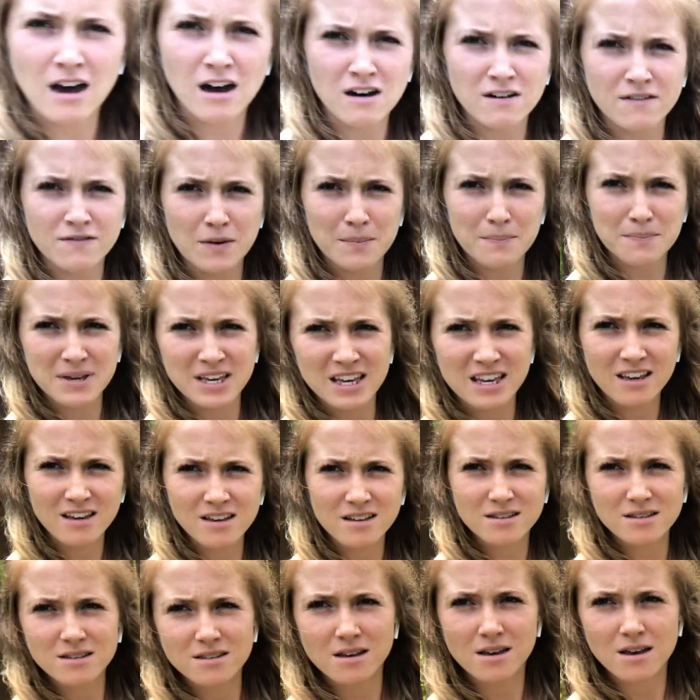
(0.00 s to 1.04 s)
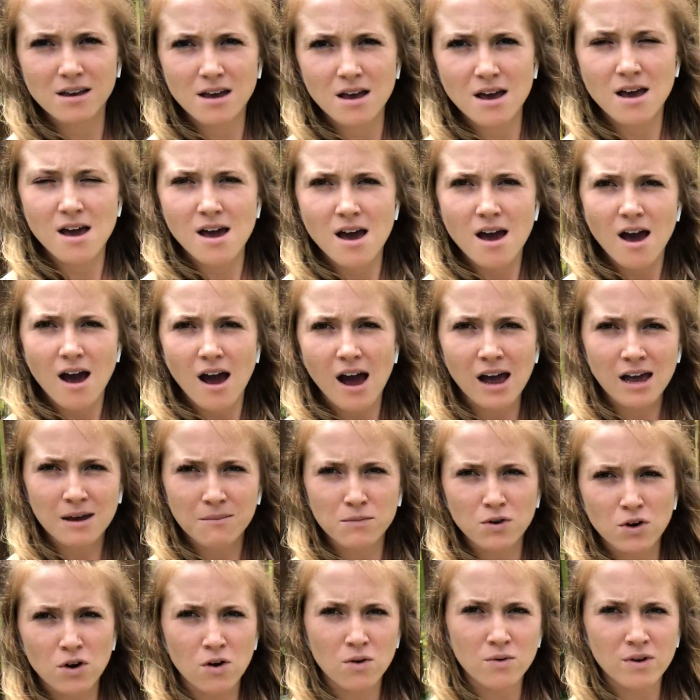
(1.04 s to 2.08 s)
of peas. I'm
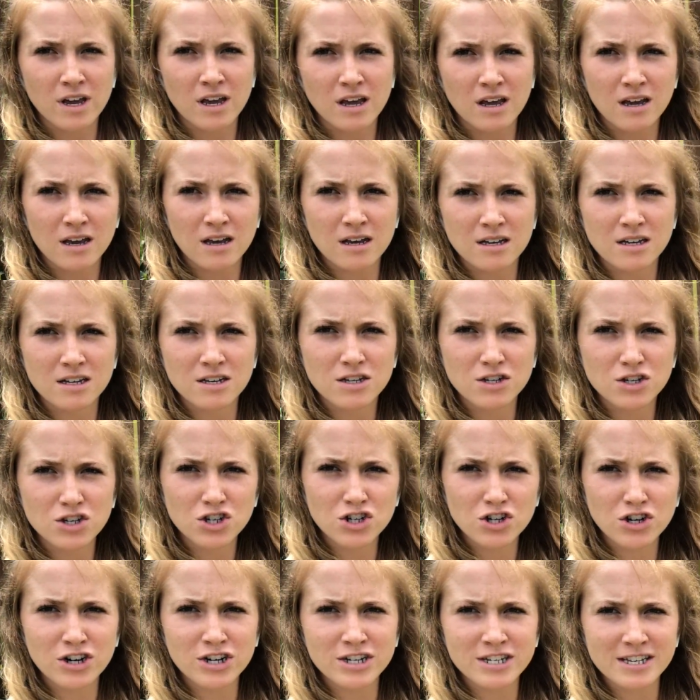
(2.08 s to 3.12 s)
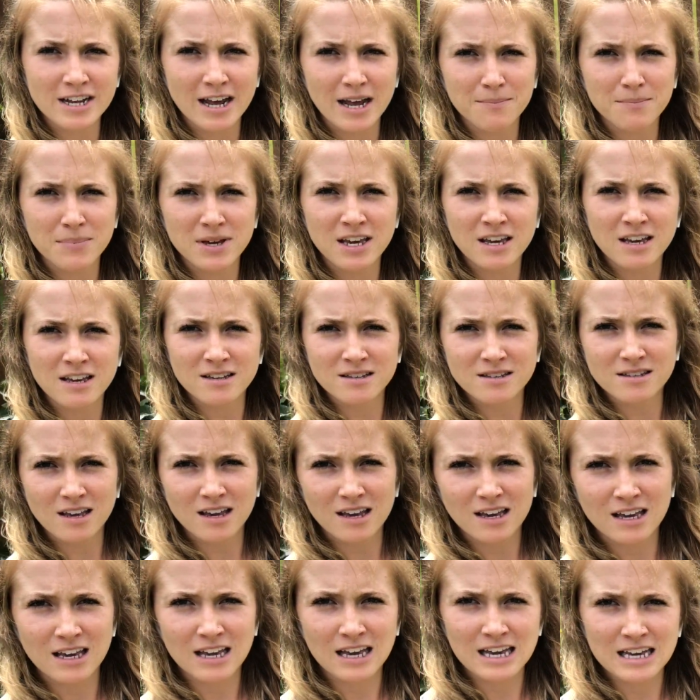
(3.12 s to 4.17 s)
growing sugar snap peas
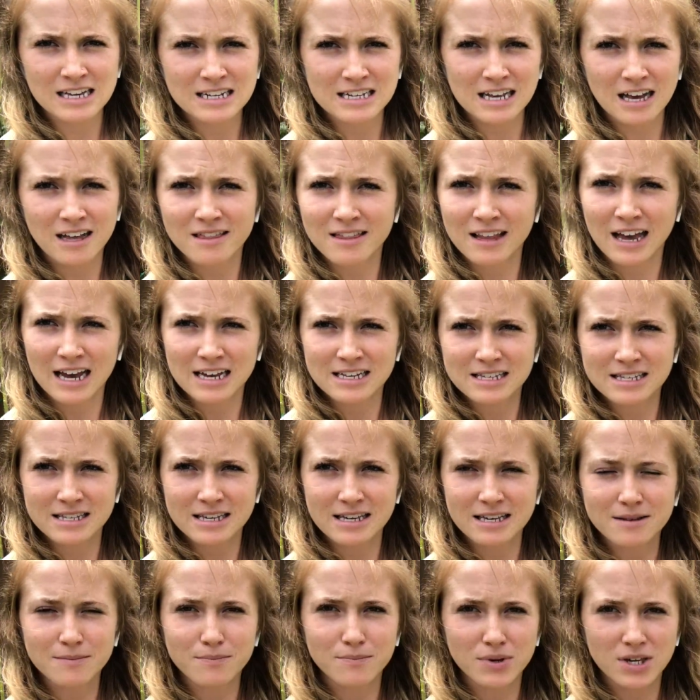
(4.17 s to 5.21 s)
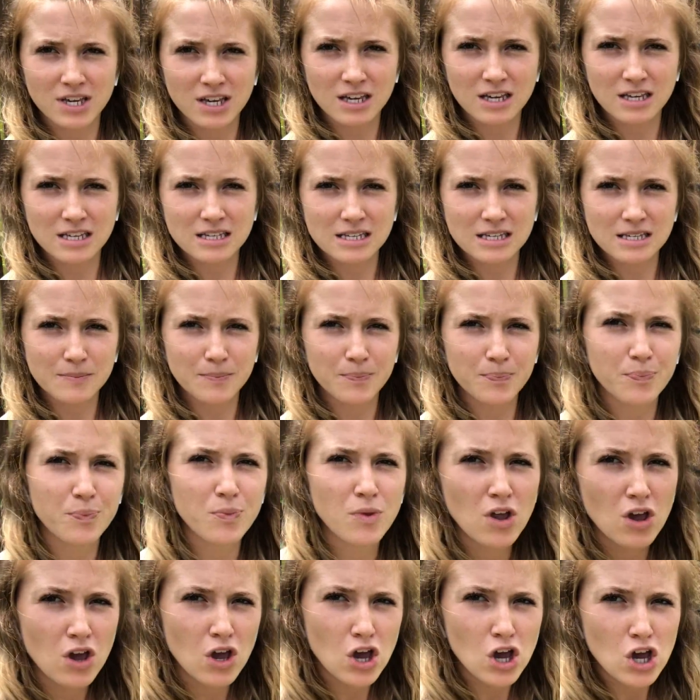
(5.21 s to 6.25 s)
and Alaskan peas.
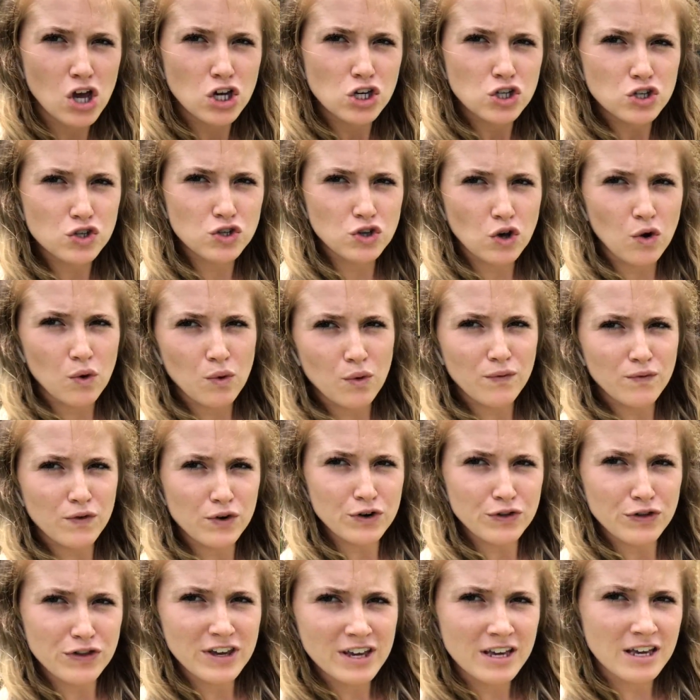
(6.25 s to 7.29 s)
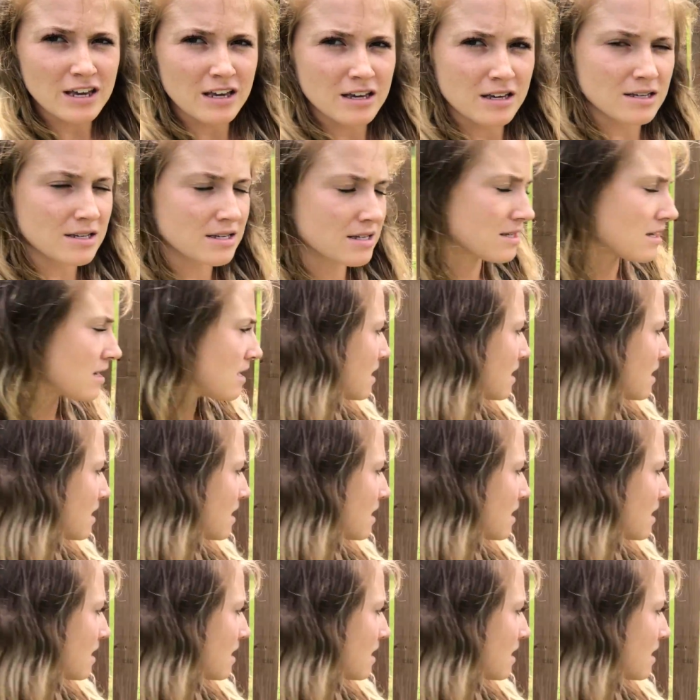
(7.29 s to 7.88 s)
So for these,